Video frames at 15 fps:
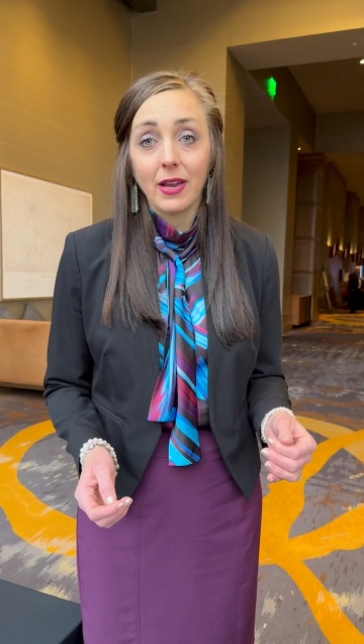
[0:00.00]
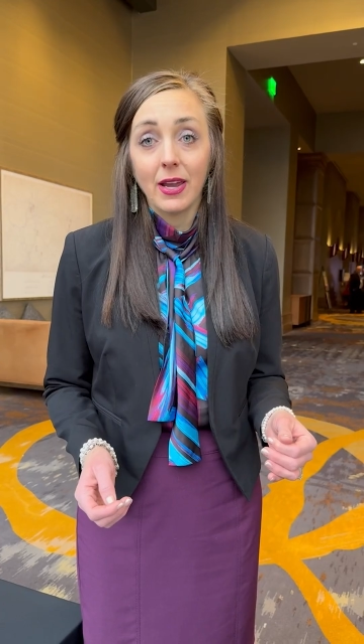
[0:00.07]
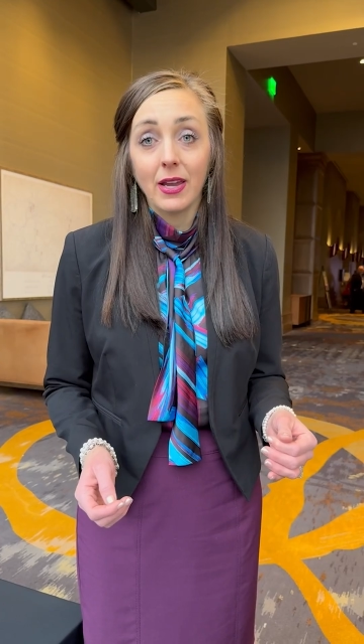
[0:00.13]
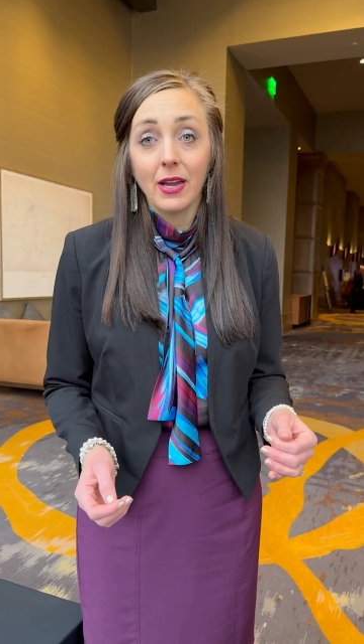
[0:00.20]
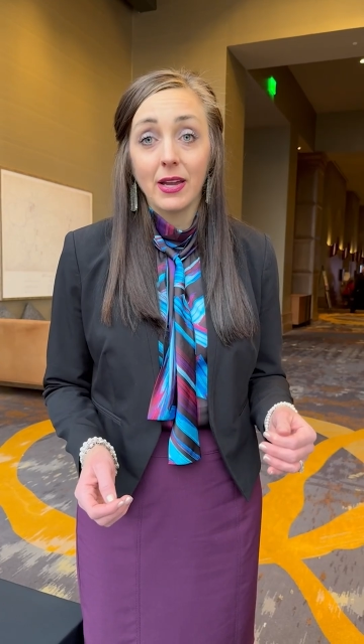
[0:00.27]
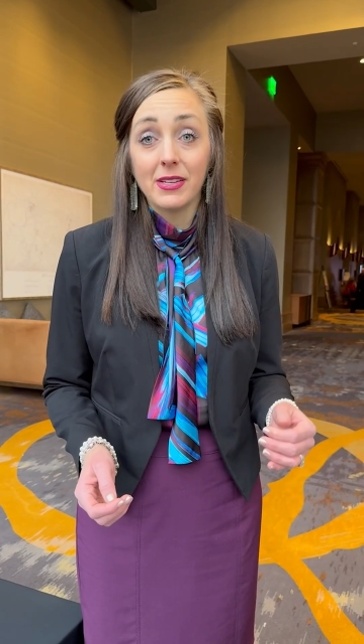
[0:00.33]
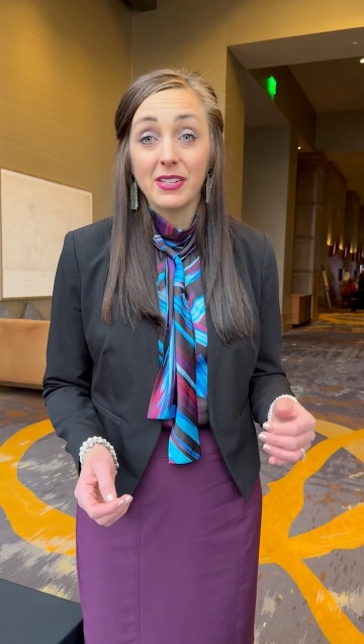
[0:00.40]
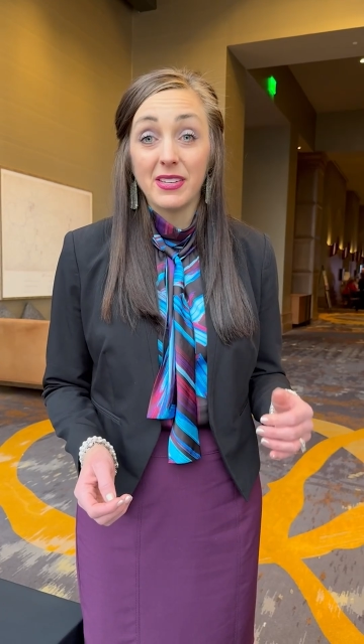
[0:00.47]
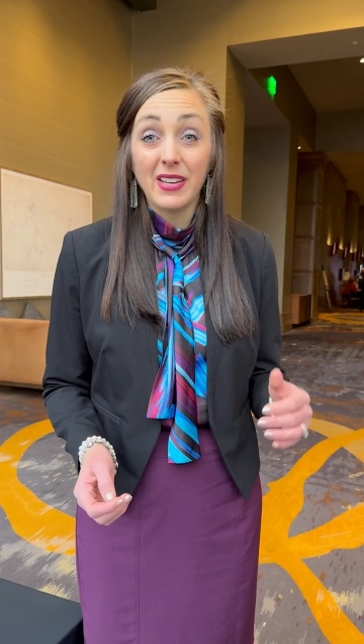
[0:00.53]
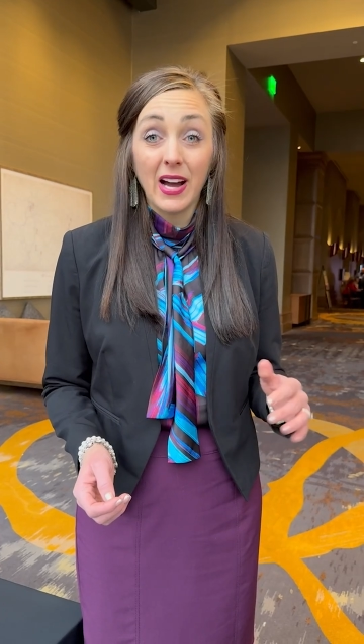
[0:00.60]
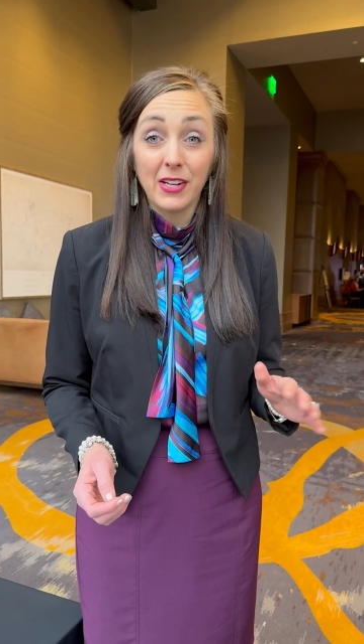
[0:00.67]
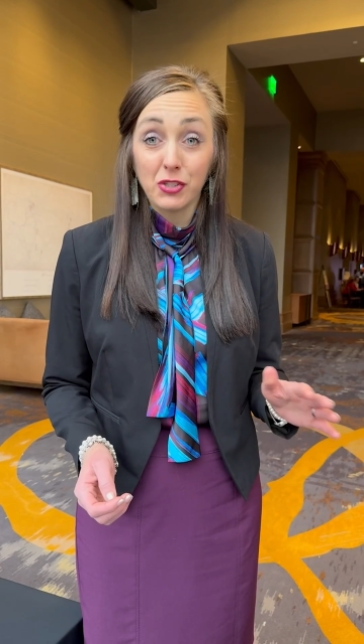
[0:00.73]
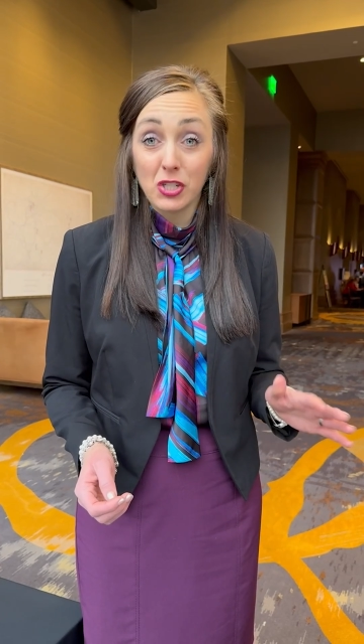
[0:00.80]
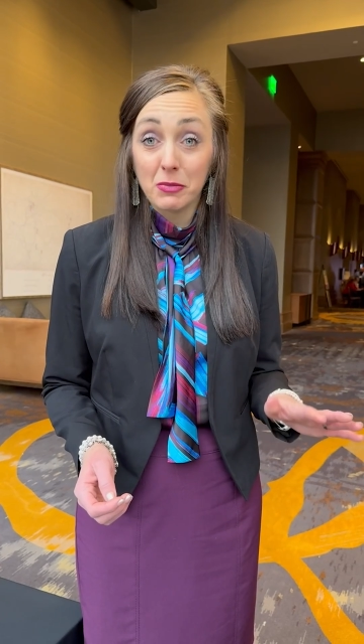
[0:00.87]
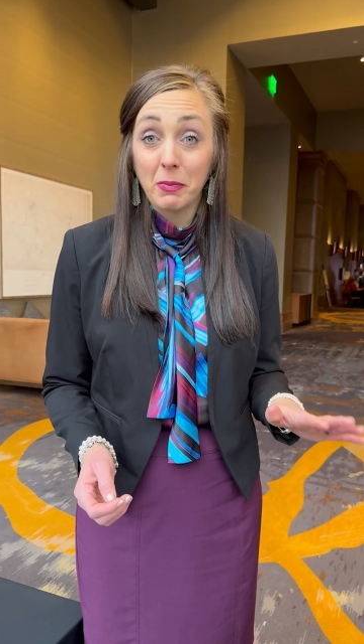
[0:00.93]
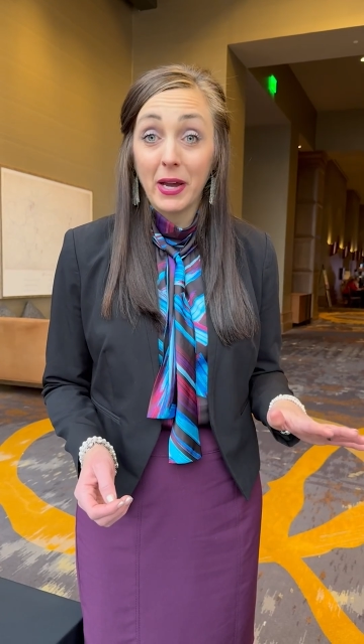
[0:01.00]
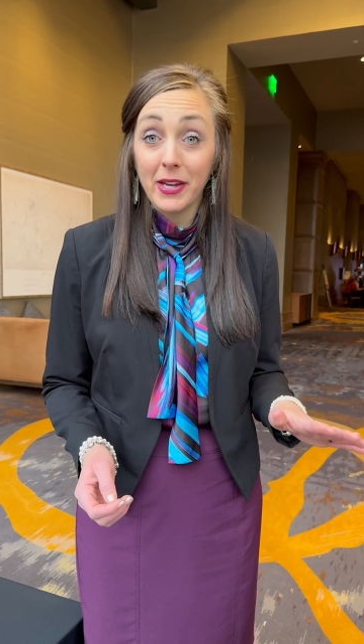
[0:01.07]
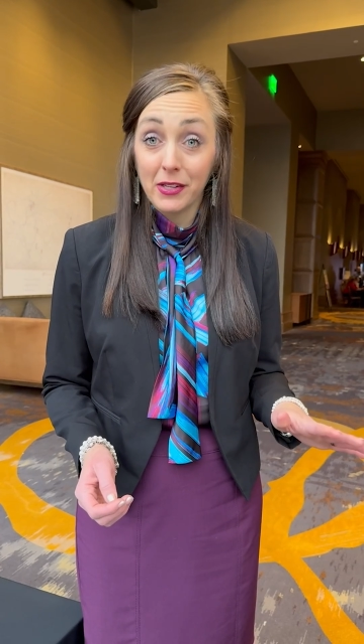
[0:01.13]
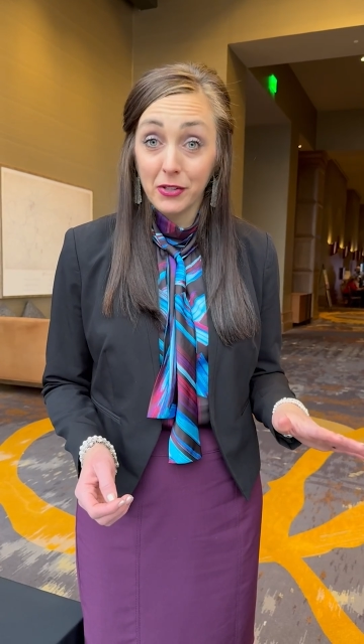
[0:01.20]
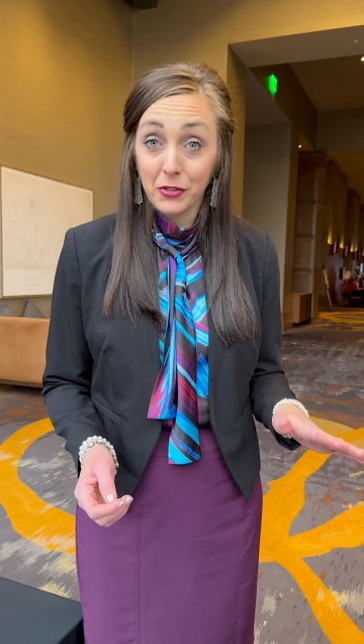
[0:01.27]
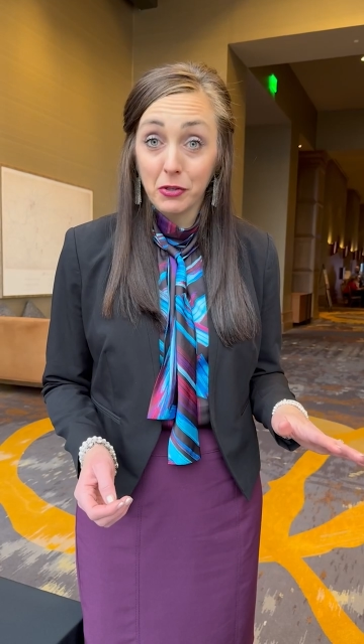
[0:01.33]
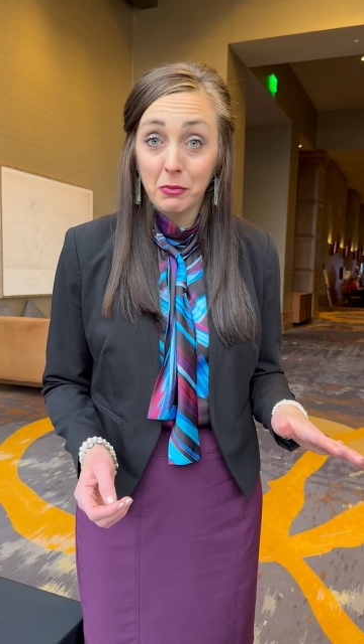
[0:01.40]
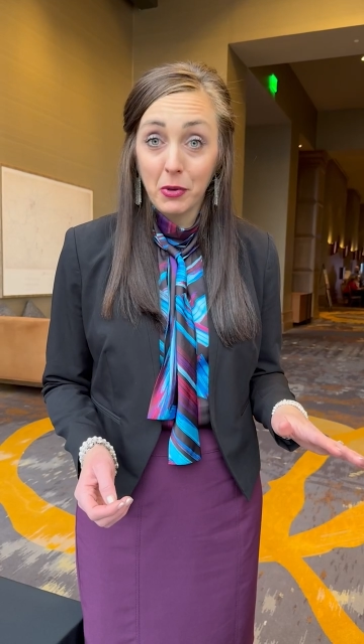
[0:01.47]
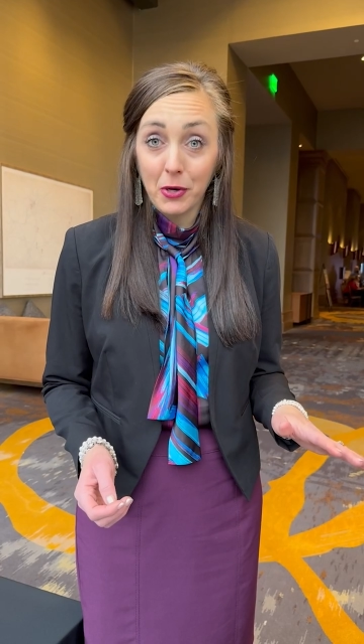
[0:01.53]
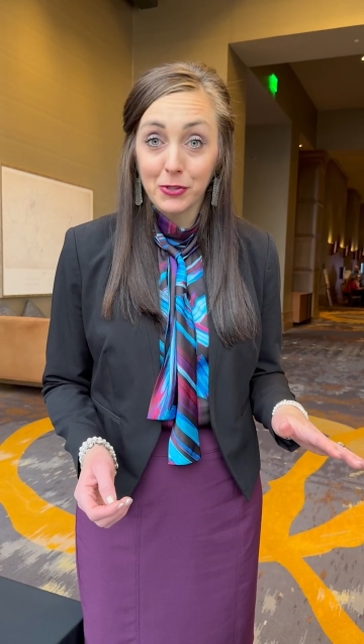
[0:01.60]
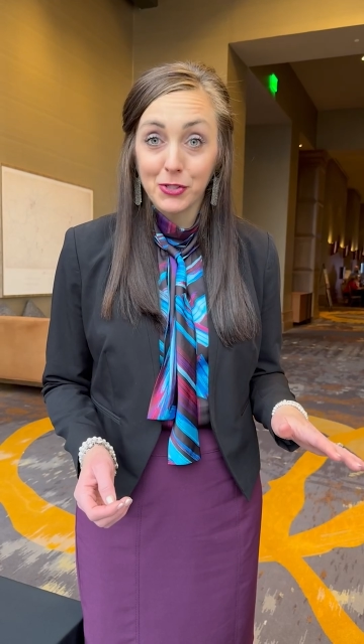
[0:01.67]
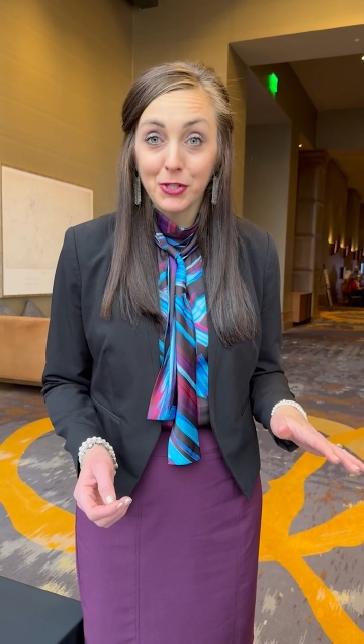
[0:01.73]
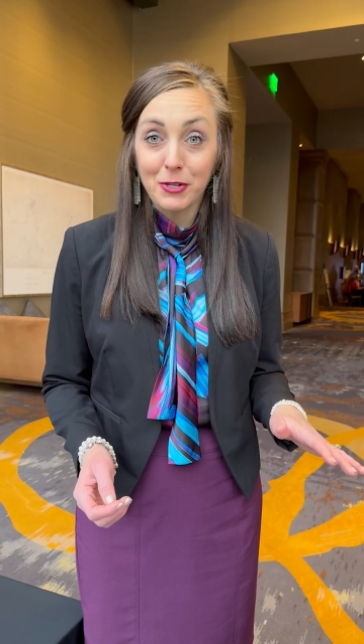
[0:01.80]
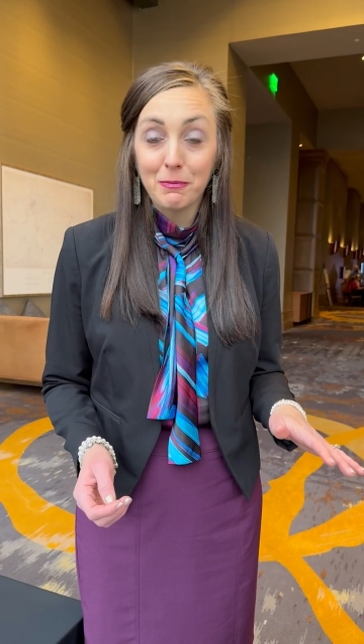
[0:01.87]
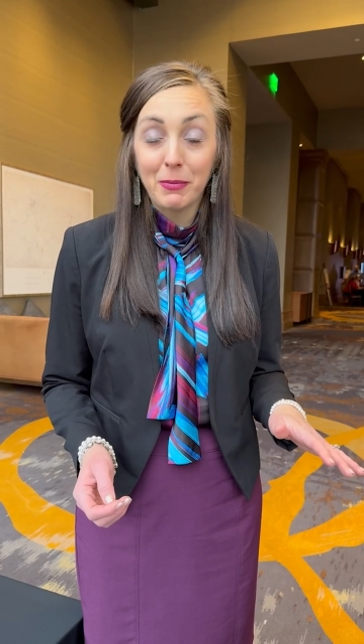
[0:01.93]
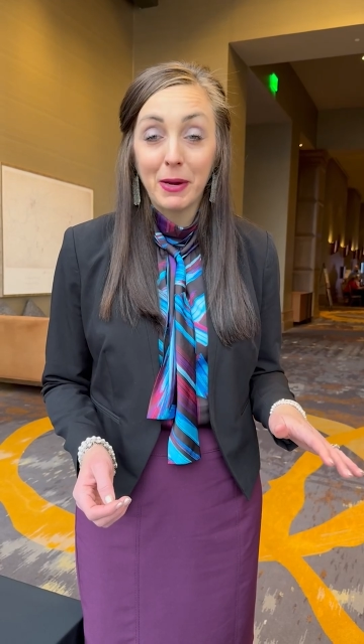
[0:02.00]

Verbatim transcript: and not just by a little margin,